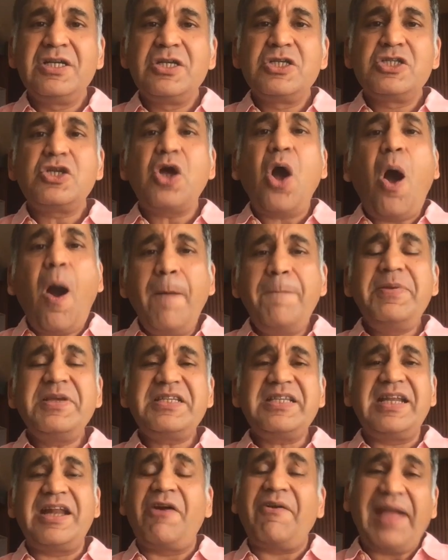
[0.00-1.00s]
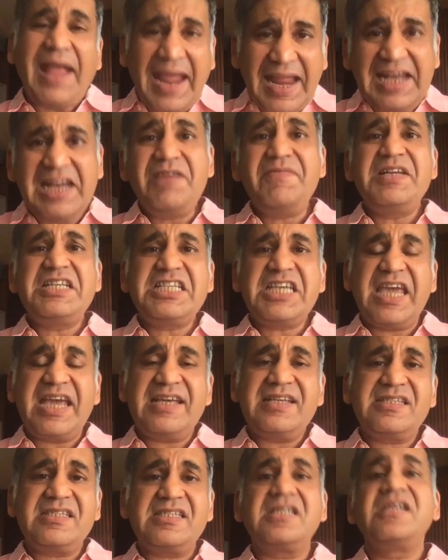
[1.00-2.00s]
So obviously, now, any which
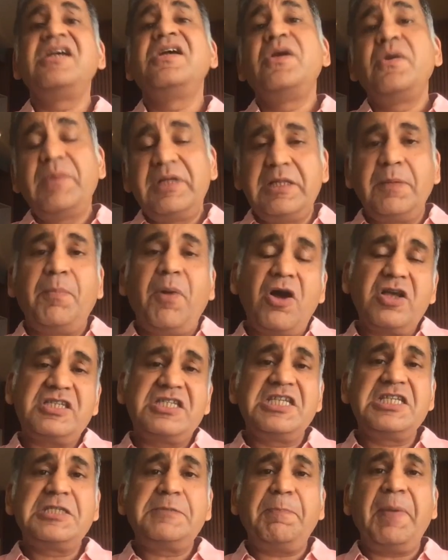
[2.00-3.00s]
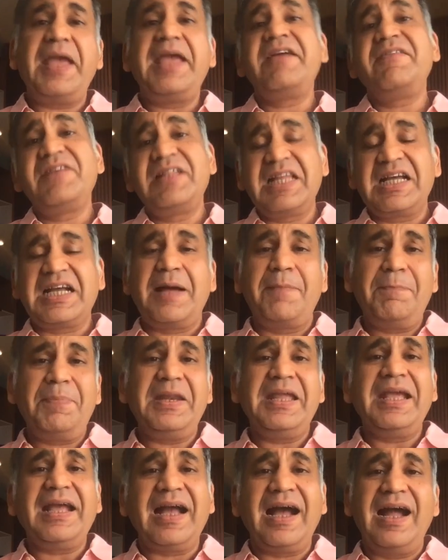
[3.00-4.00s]
case, when the boss is paying with the
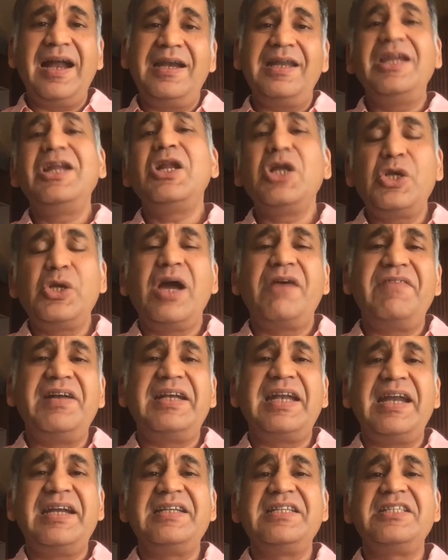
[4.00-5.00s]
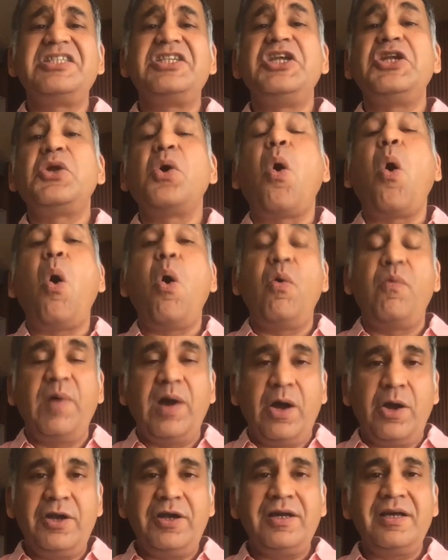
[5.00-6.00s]
company card, you have a tendency to
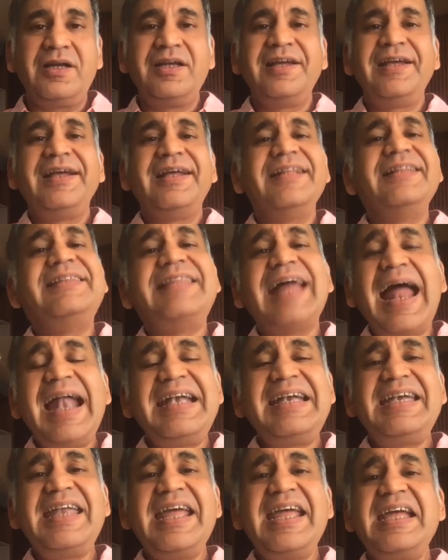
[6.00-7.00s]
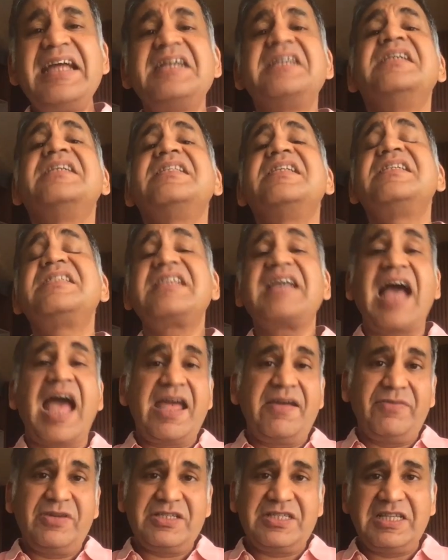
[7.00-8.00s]
overorder. That day, the
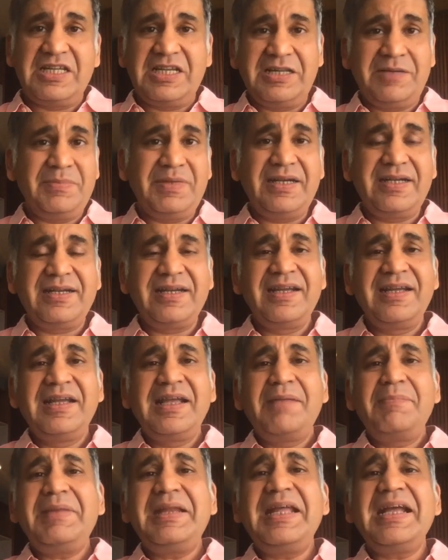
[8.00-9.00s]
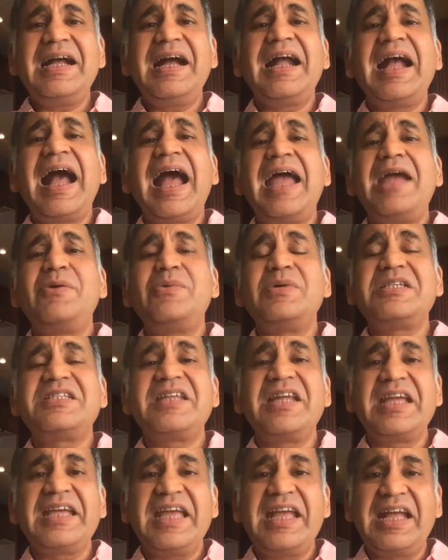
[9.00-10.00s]
sky was the limit. Meaning a guy who was
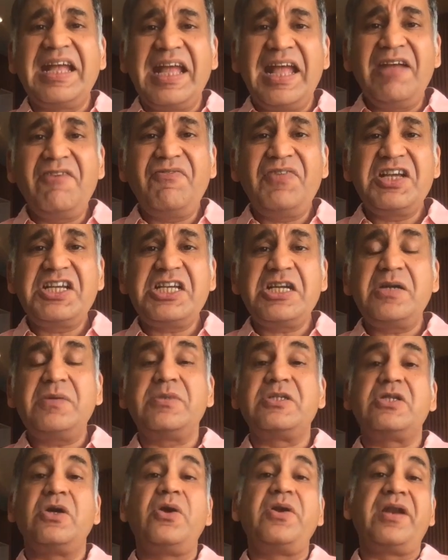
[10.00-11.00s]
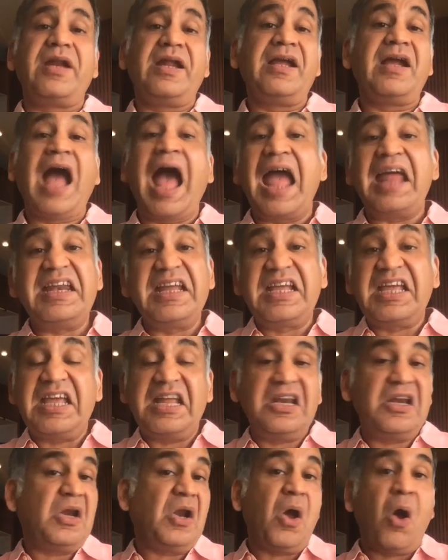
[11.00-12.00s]
drinking Kingfisher was ordering
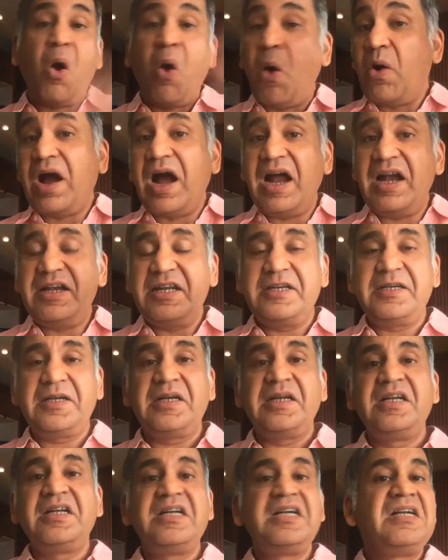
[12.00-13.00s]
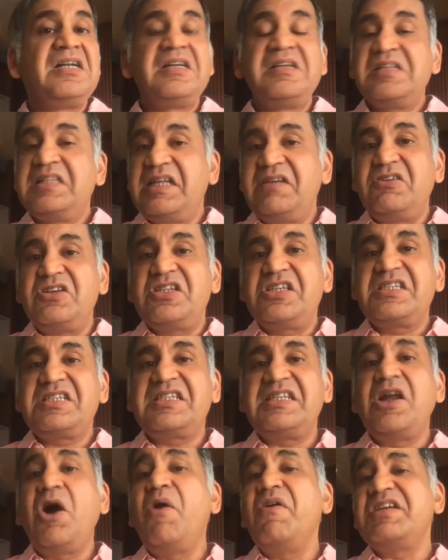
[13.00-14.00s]
Heineken or Hoegaarden. There was
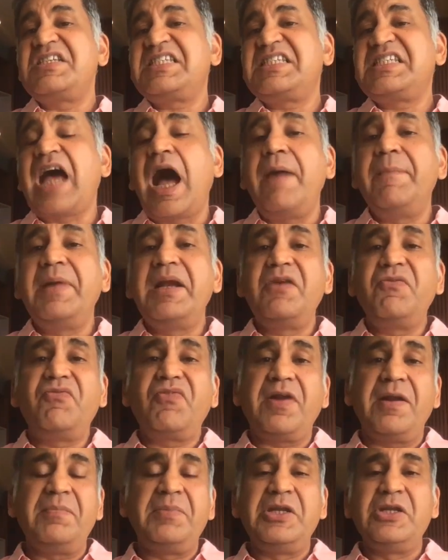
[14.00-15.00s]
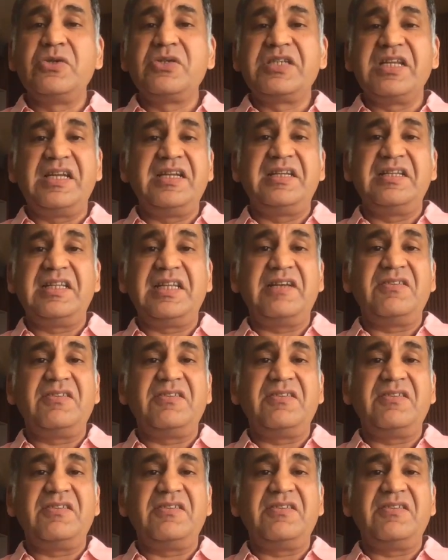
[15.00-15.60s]
salmon from New Zealand.